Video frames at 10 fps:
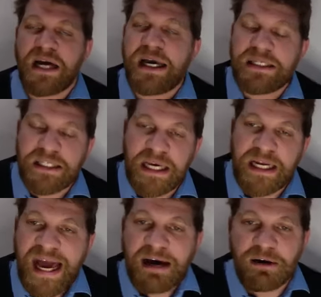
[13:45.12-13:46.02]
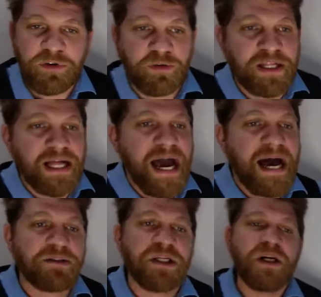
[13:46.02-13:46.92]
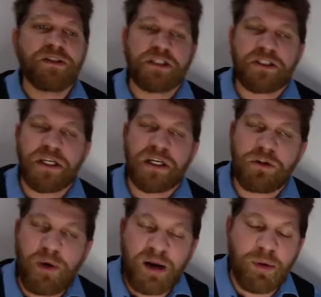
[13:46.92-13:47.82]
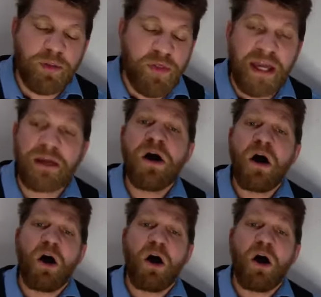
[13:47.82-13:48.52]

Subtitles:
tight-knit out of Gorilla House. Just an incredible thing.